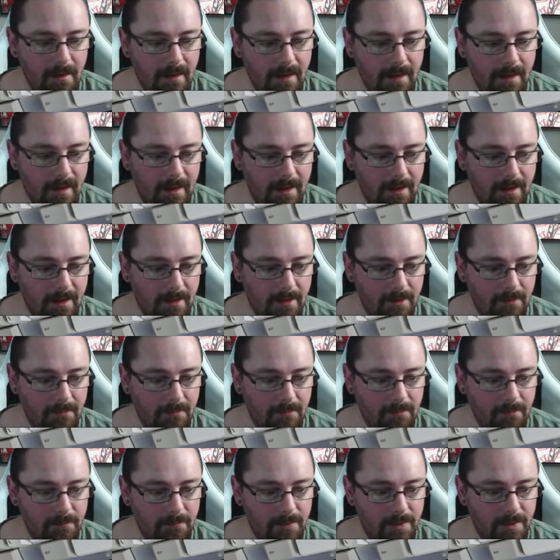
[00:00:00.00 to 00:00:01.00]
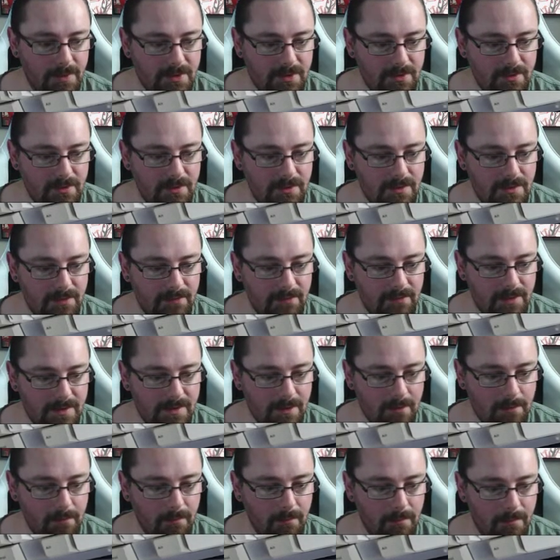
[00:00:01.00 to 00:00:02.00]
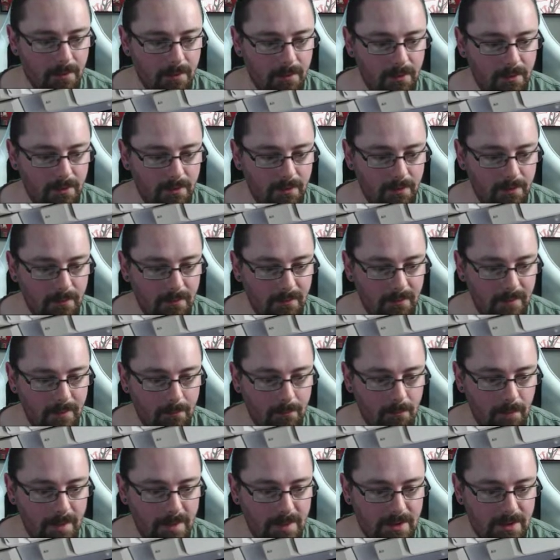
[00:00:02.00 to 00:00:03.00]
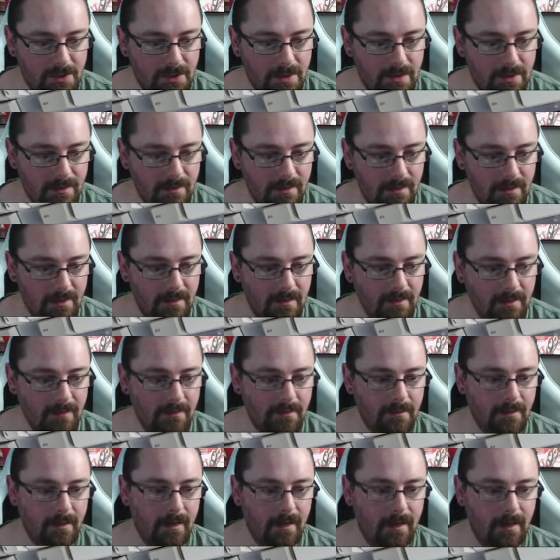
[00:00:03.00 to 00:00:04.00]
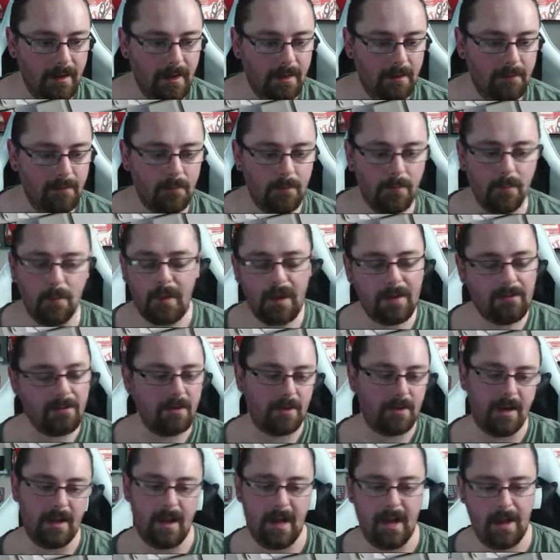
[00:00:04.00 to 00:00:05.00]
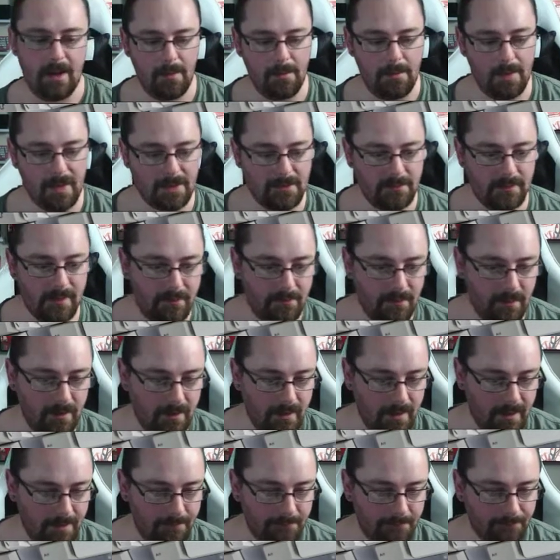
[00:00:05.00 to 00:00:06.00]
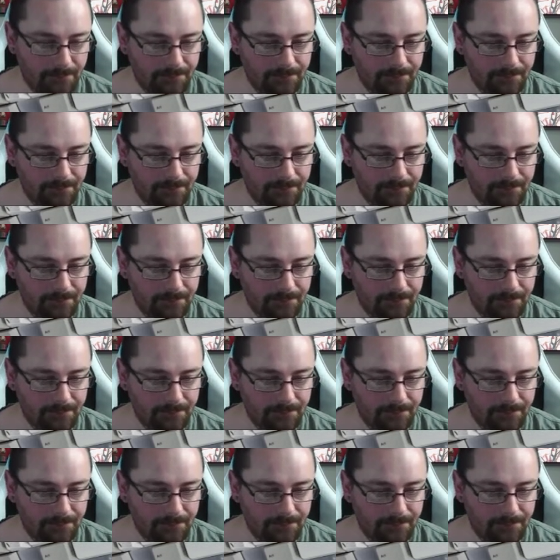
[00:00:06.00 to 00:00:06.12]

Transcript: But the screws for the top will go through the sandwich. Well, we'll have a look at it anyway, Max. We'll have a look at it.